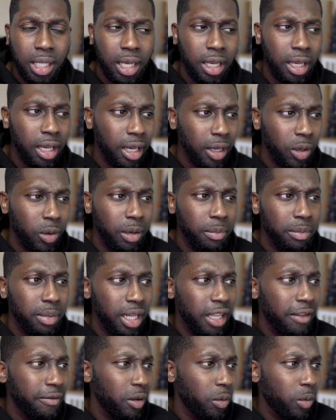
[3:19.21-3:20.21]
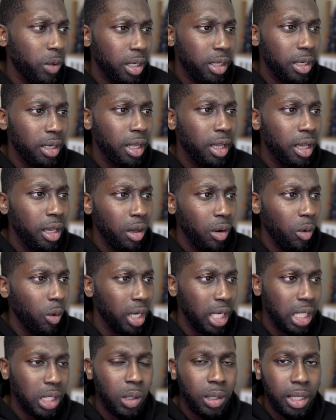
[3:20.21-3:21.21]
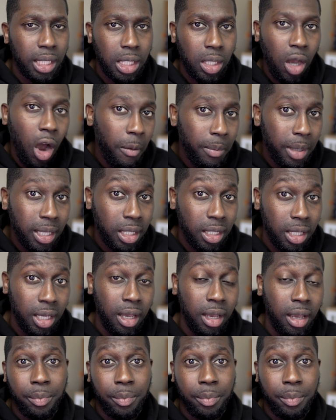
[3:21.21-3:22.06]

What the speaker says: I couldn't believe it when I saw this comment.